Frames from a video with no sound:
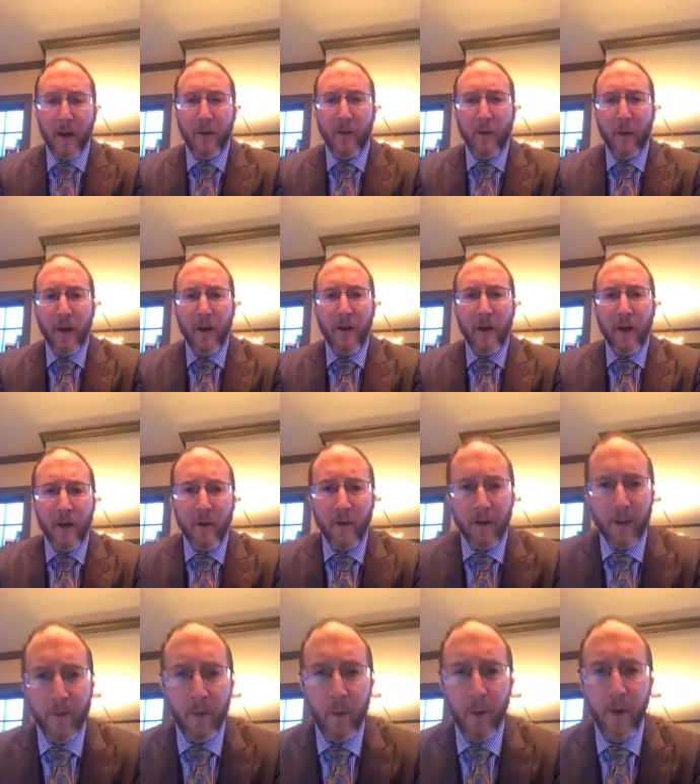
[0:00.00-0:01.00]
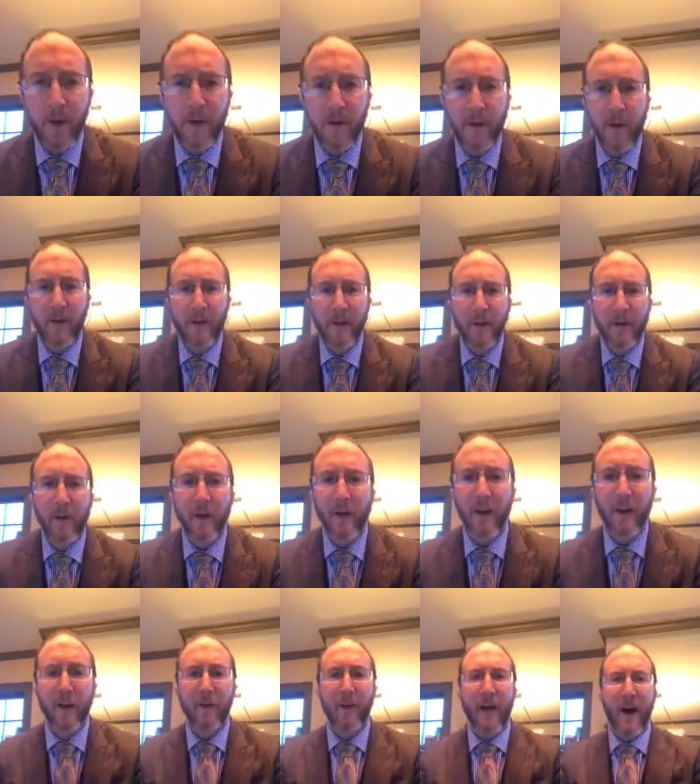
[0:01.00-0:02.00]
And so he then subsequently says, listen,
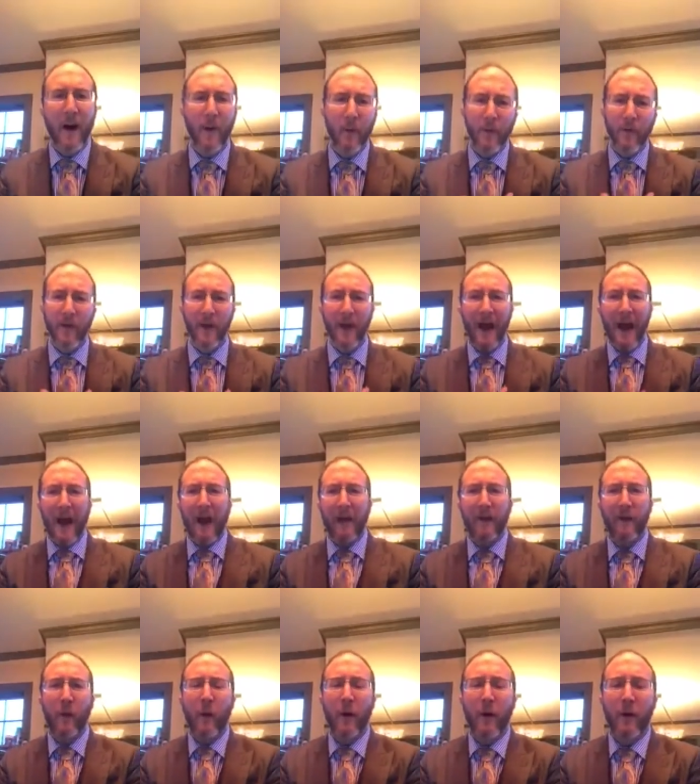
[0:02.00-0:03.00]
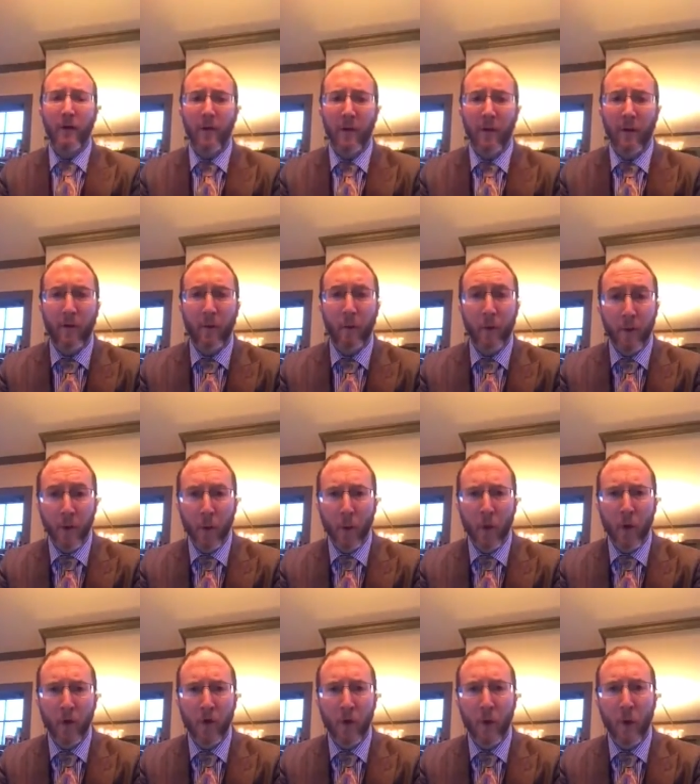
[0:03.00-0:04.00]
if I was going to ask questions, real
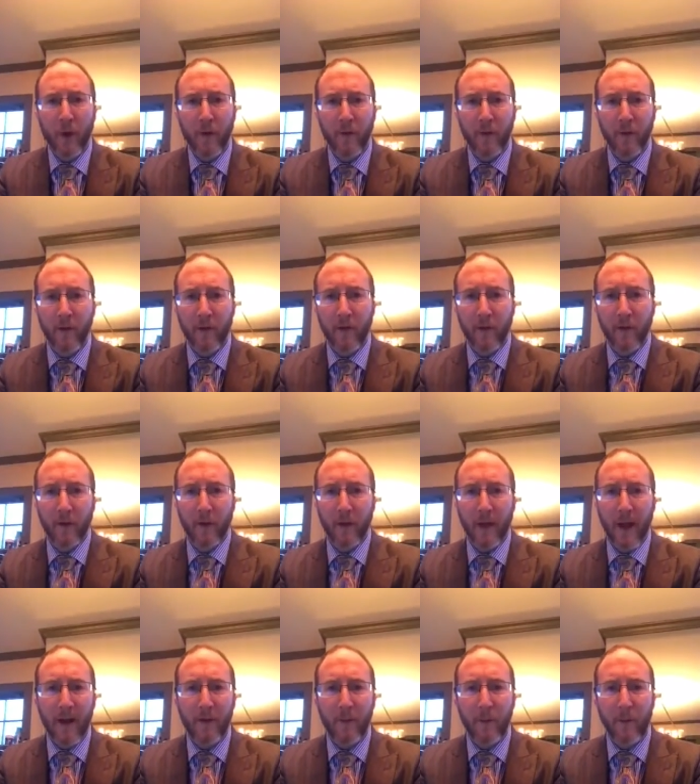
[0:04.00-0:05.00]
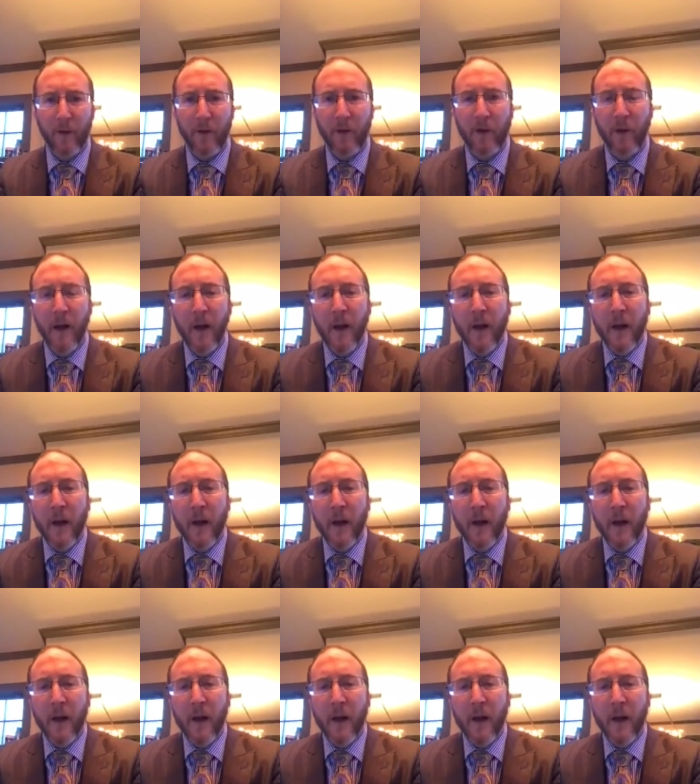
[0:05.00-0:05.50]
world questions to experts